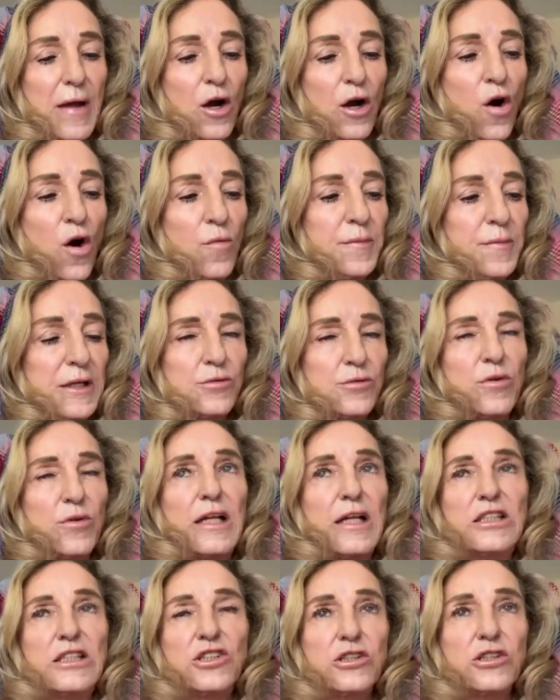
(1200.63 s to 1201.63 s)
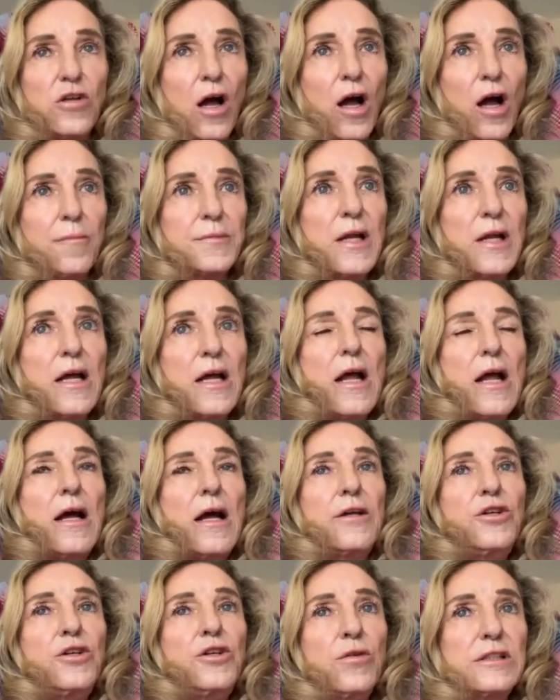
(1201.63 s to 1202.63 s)
back home because when they stopped
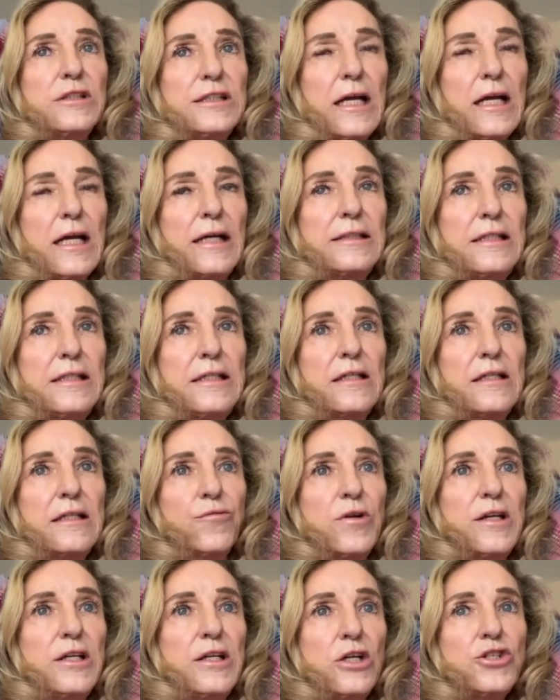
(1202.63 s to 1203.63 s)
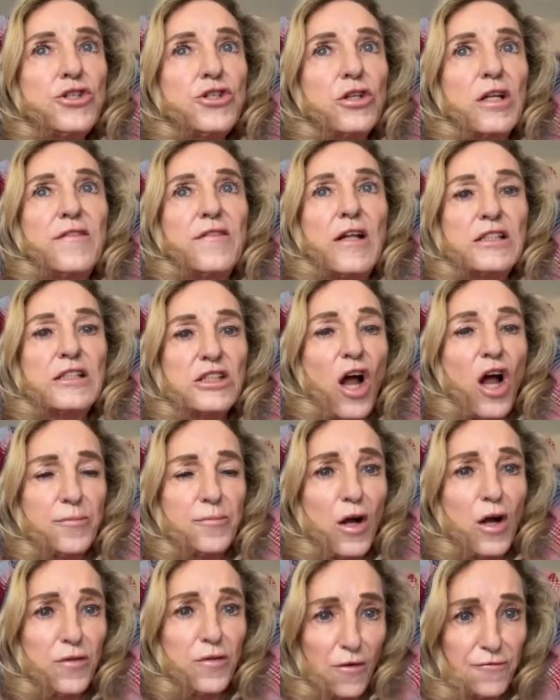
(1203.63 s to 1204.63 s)
USAID initially, they
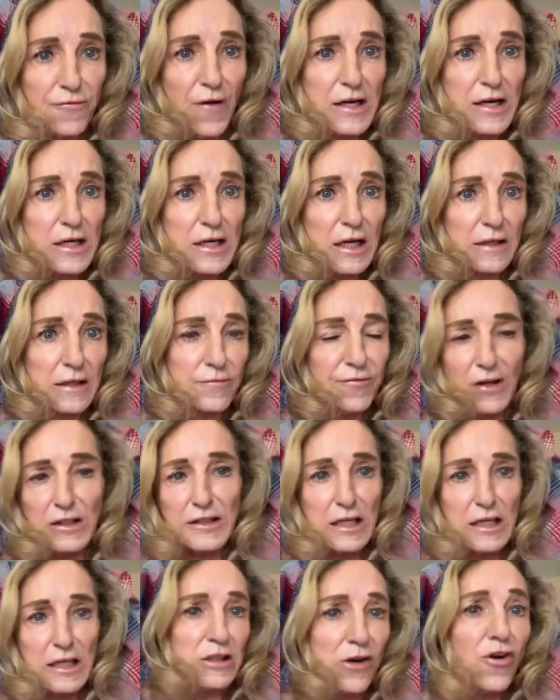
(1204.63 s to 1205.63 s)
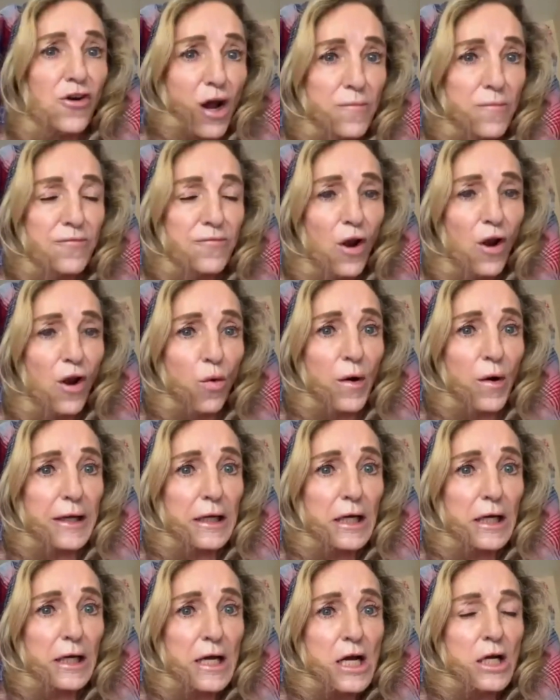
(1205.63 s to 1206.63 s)
stopped all the funding. Funding stopped
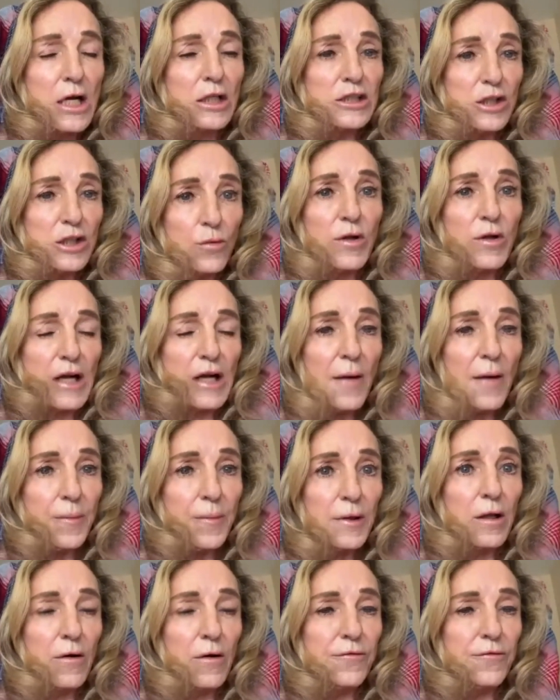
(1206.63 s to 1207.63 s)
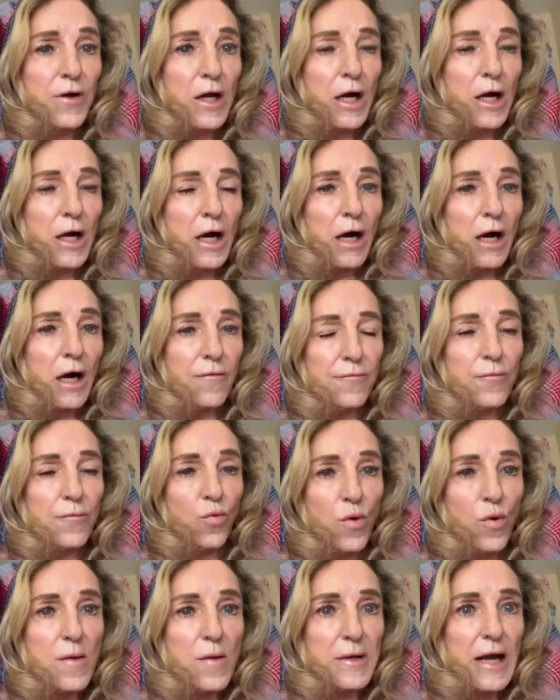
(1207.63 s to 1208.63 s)
flowing. So a couple of
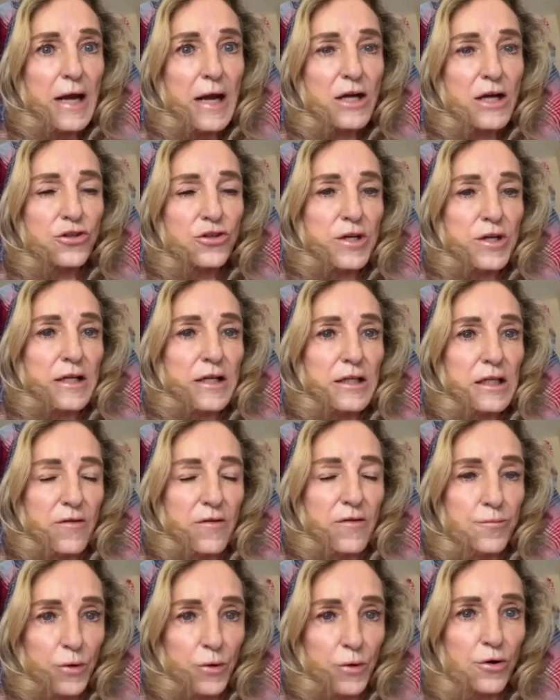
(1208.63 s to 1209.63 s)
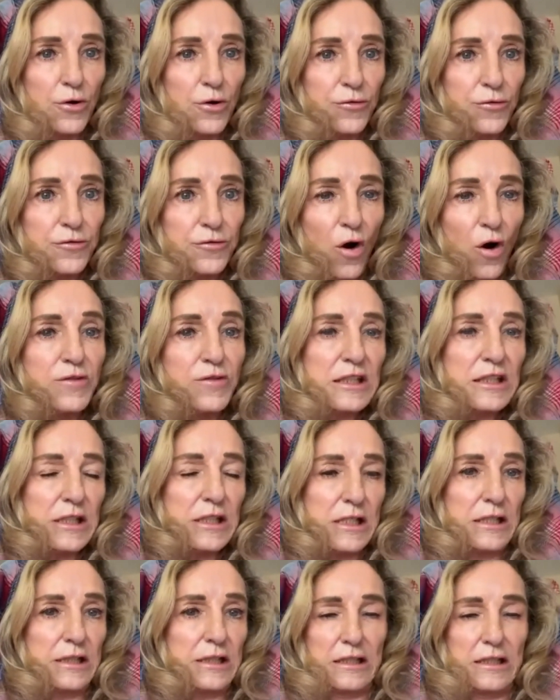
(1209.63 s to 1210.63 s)
women actually had to give birth
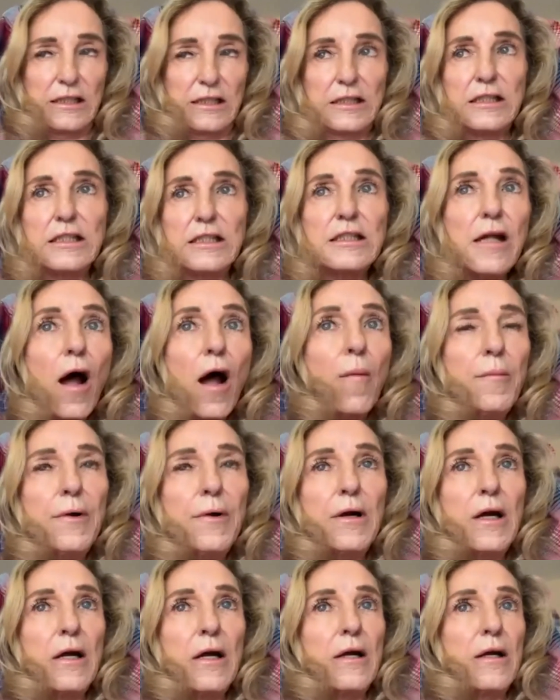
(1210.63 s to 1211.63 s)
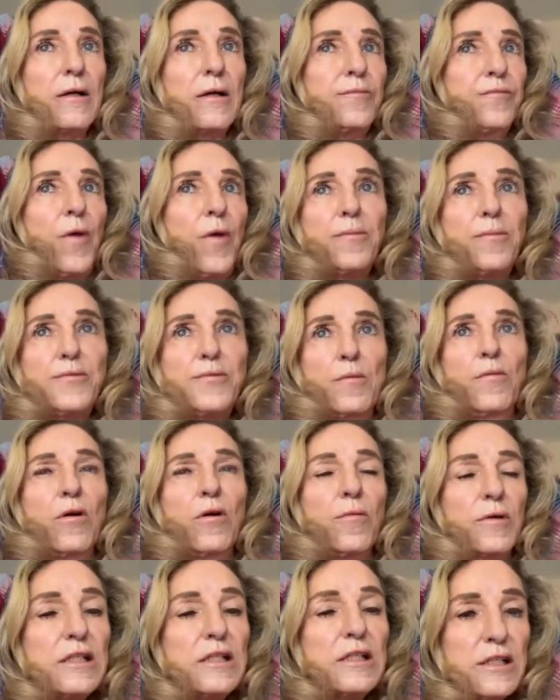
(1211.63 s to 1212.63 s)
overseas in
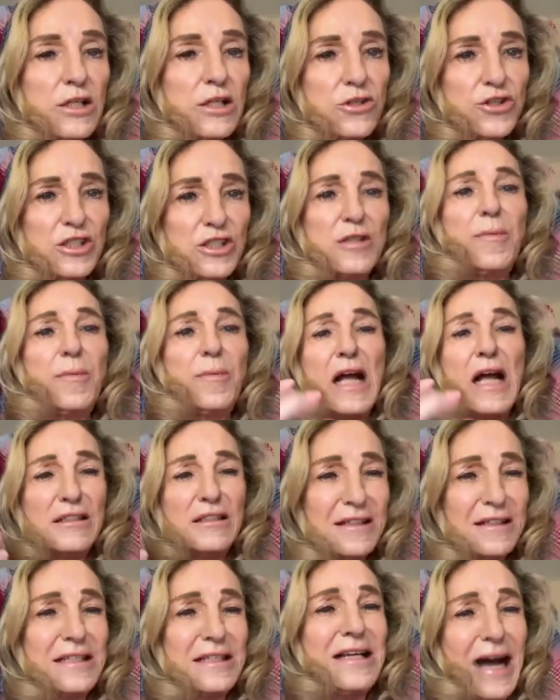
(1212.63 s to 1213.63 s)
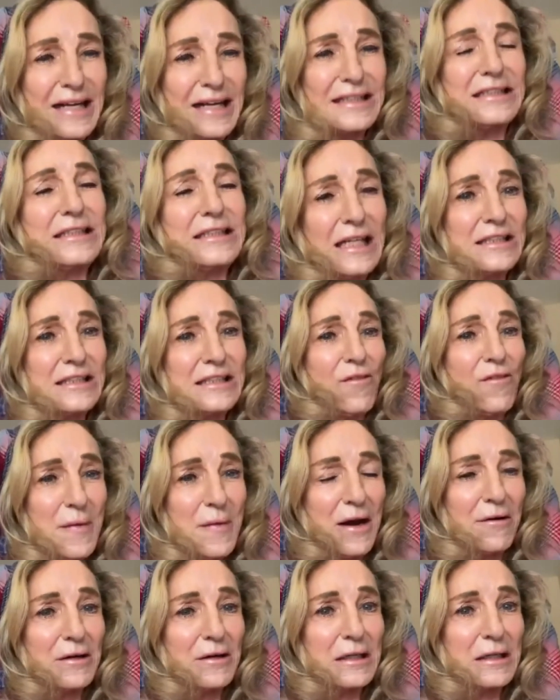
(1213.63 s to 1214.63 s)
suboptimal conditions because the United States of
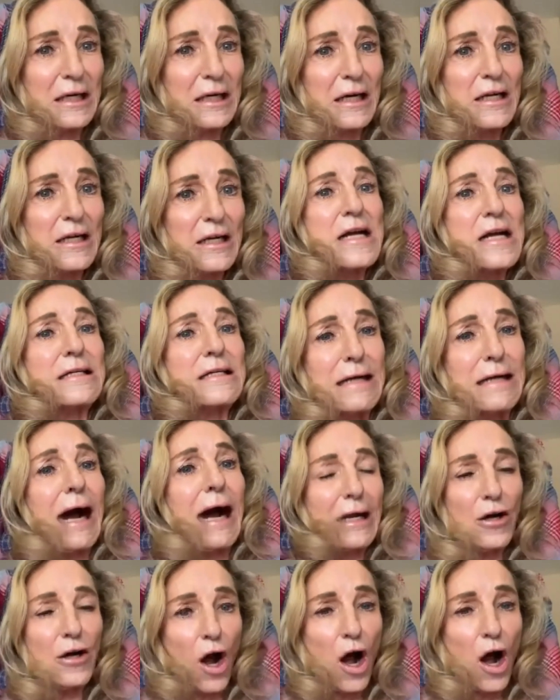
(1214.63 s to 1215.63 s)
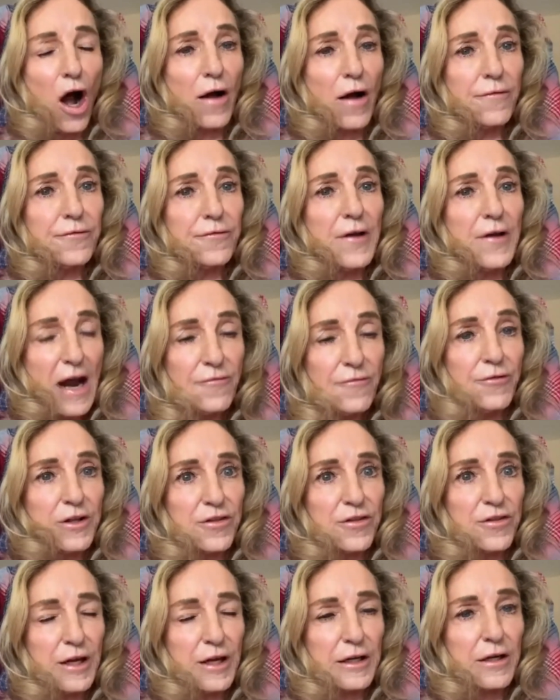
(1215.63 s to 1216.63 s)
America cut off
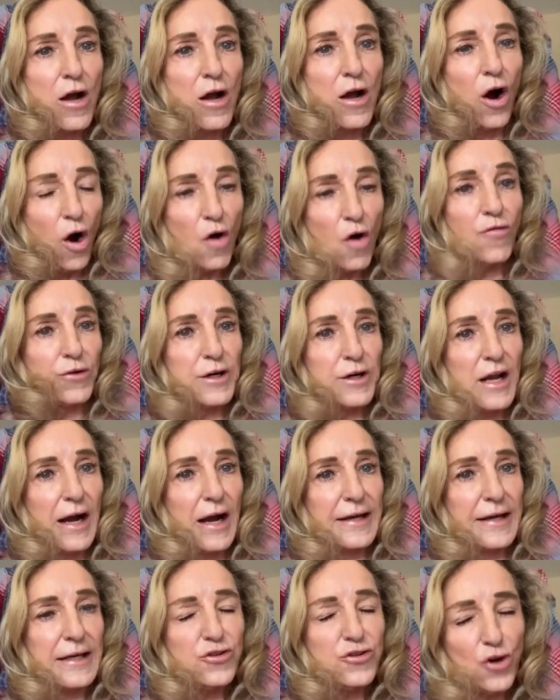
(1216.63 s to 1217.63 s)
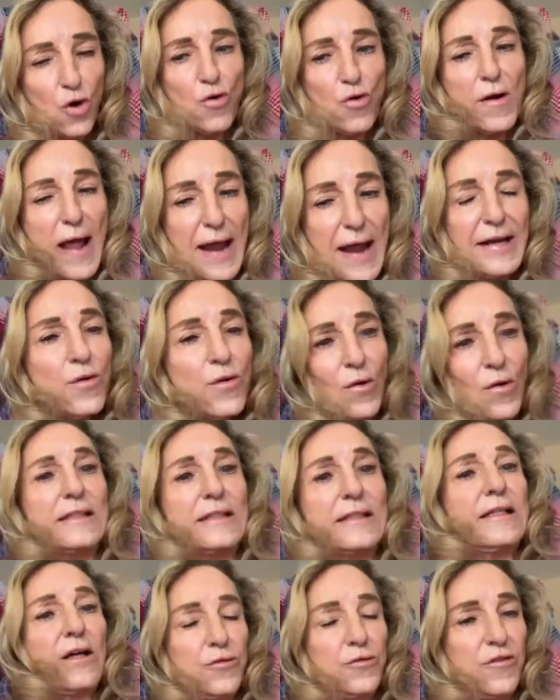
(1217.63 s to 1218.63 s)
everything overnight. And don't
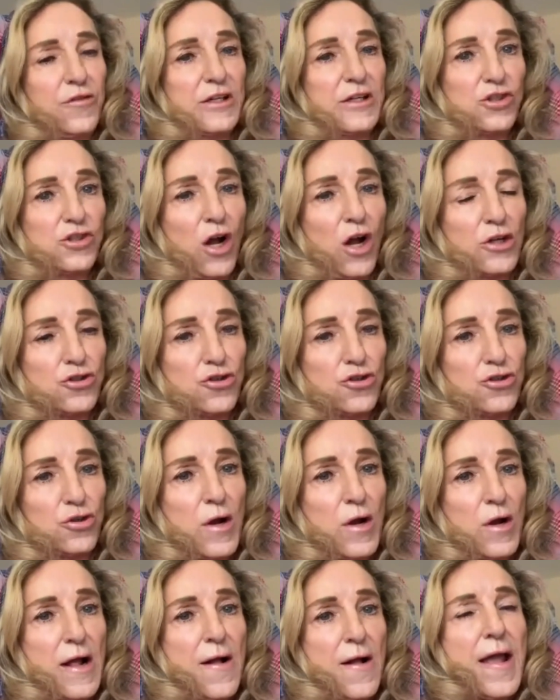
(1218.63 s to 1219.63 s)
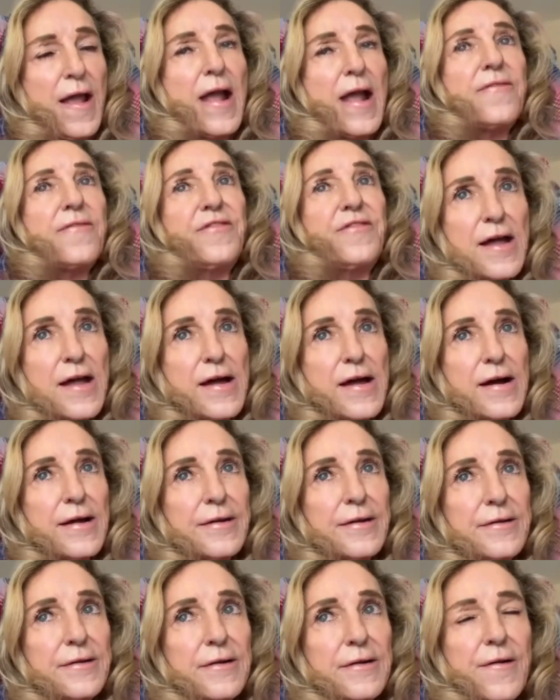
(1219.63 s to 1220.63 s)
anyone tell you that's not true.
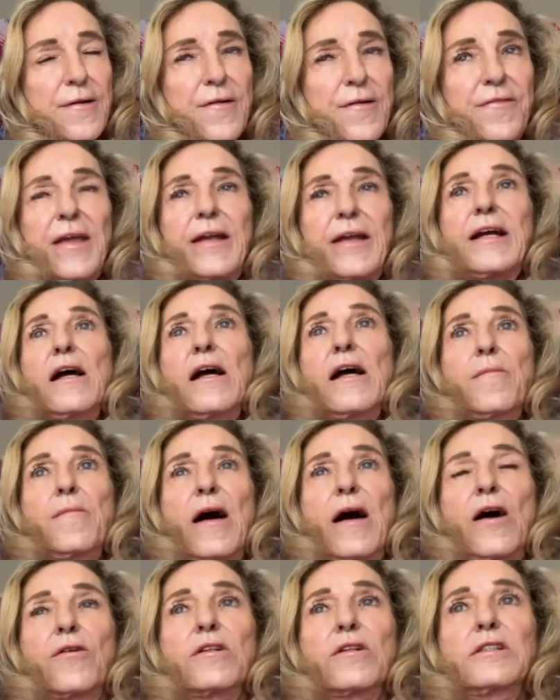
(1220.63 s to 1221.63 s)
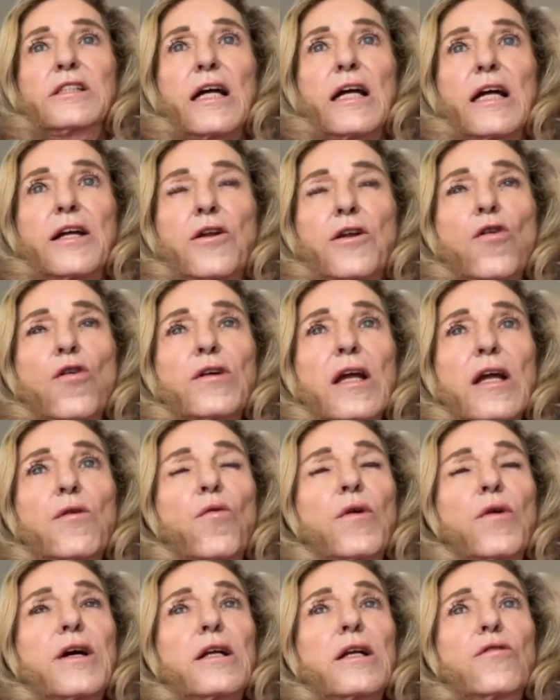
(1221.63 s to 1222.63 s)
Then they came out and said, okay,
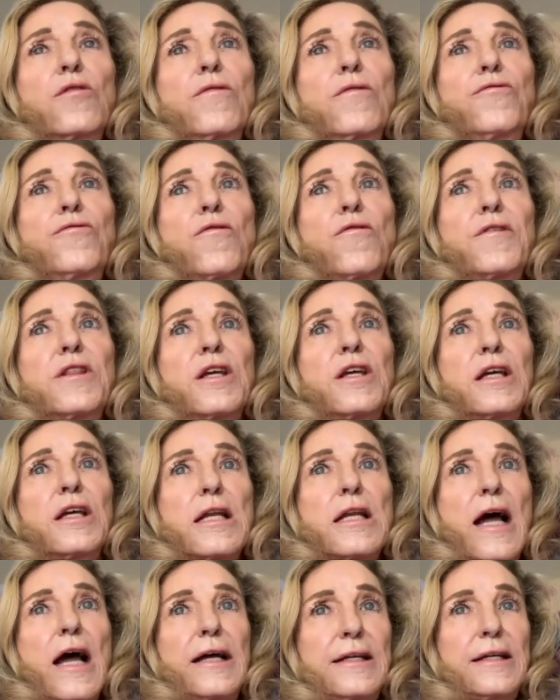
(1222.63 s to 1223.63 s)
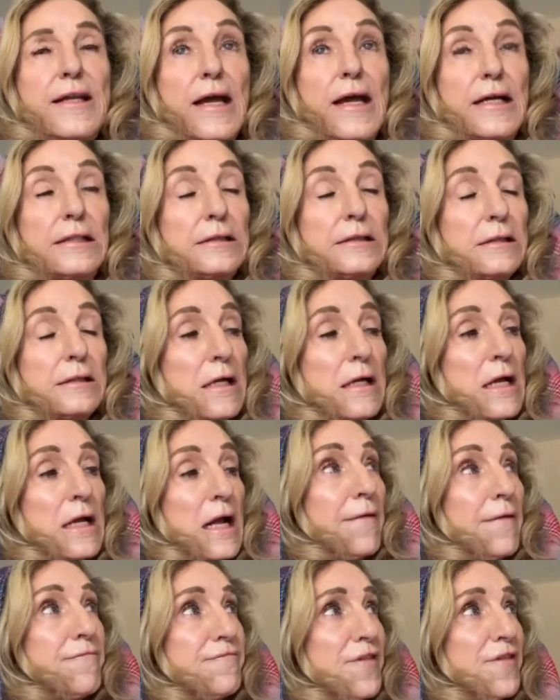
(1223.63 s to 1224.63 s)
well, we're going to review everything in 90 days.
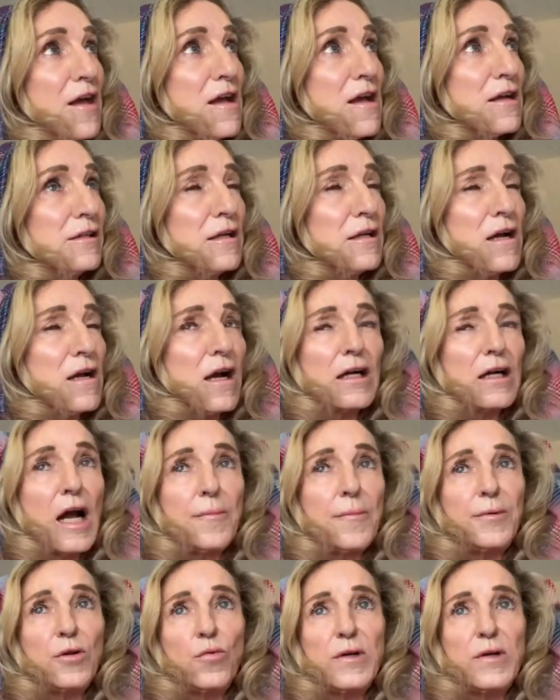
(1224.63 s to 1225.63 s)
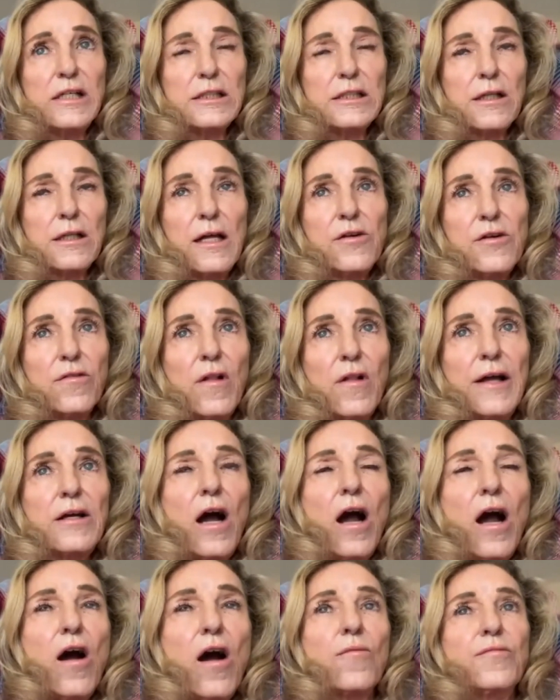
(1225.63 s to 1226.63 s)
And then a couple of weeks later, like,
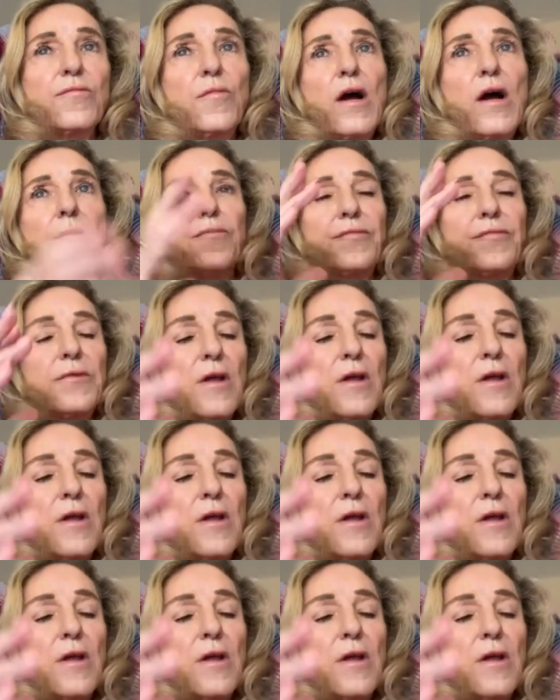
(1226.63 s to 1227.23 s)
oh, well,